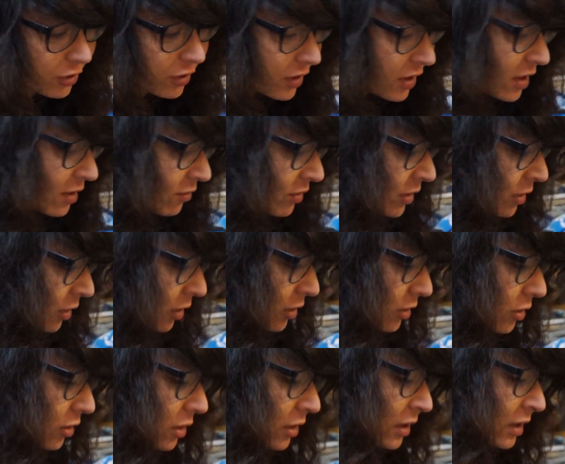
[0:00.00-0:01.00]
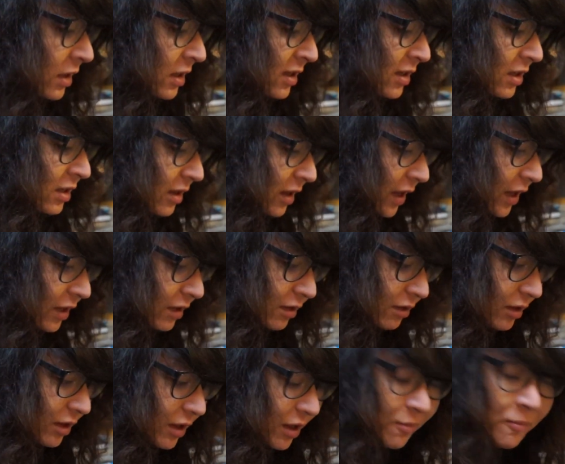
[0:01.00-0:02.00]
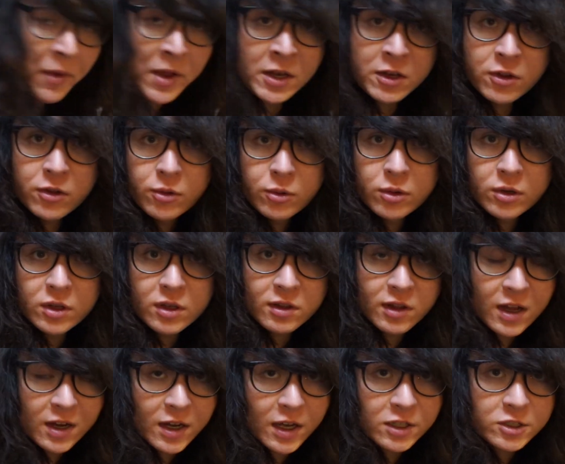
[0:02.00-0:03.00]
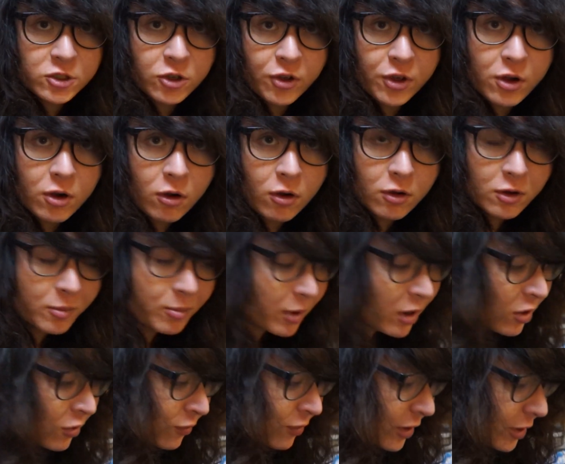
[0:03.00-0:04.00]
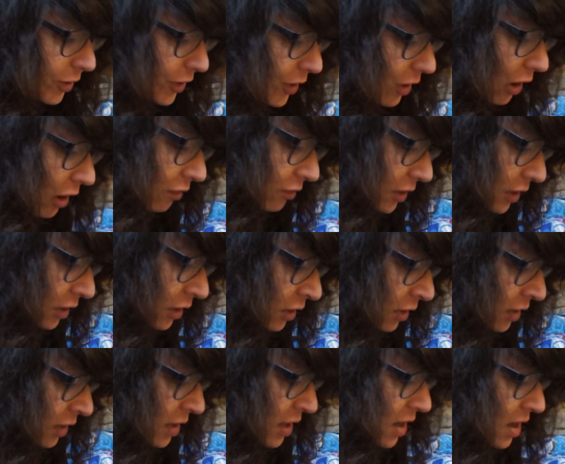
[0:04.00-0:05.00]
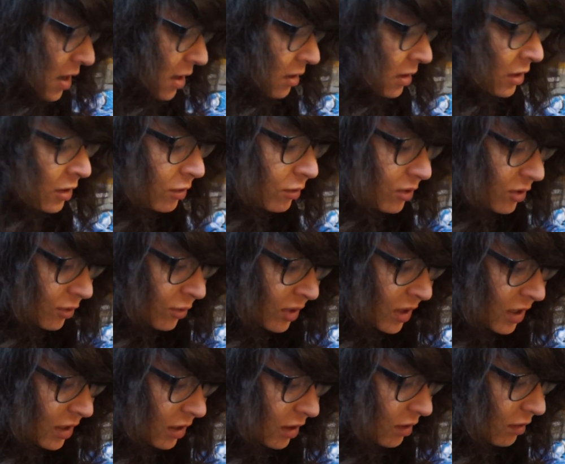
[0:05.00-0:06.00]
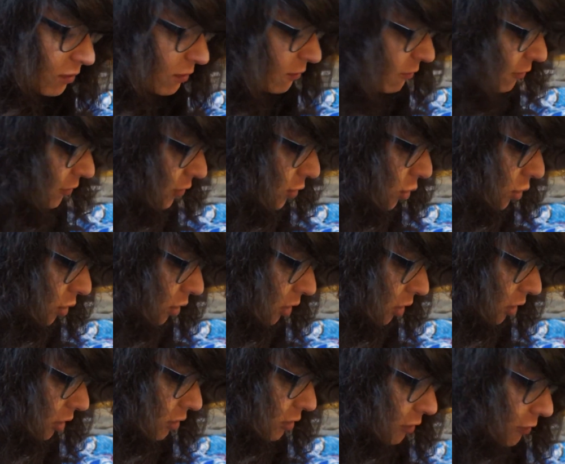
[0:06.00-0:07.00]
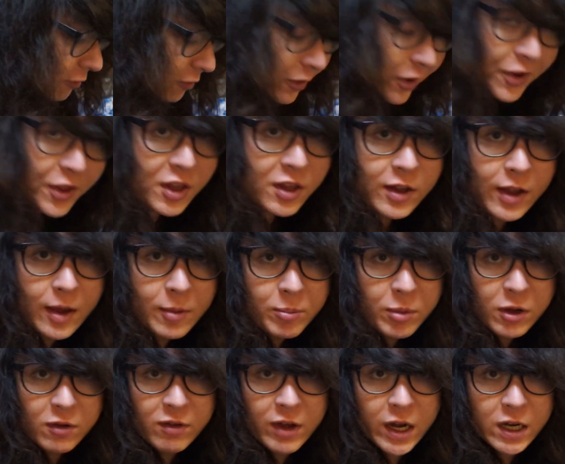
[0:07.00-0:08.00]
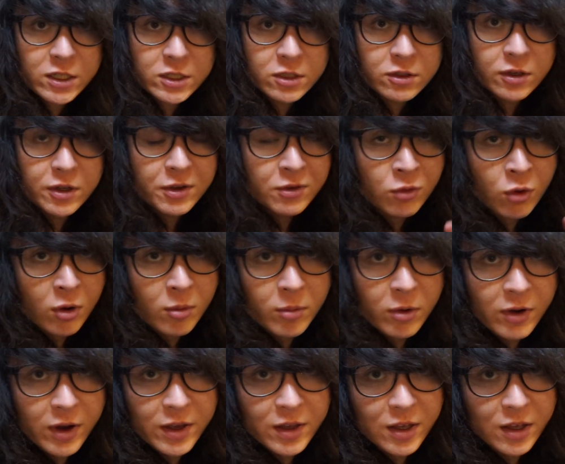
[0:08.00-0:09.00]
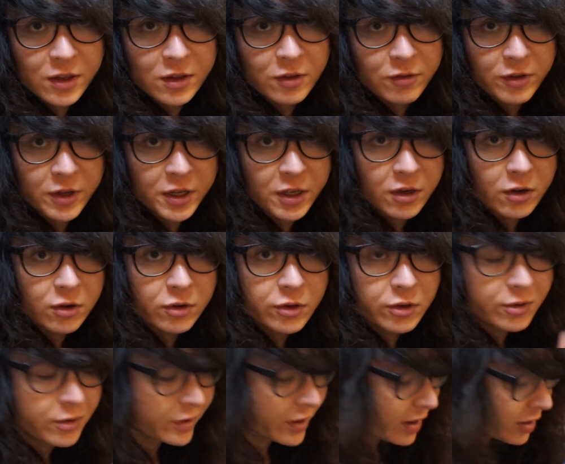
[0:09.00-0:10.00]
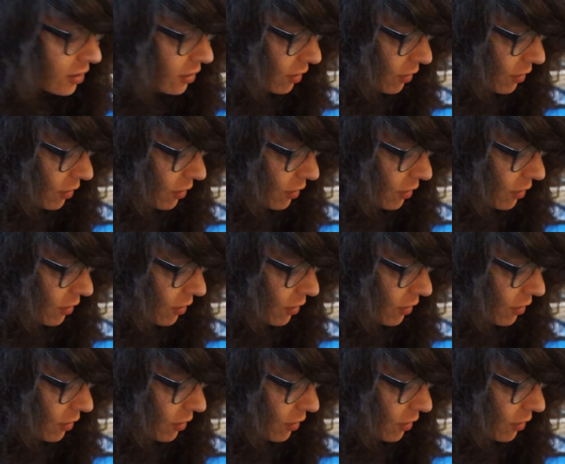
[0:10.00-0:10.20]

Even though that this menu is not actually called upon very often, you do need it for the first step of actually normalizing the video to an editing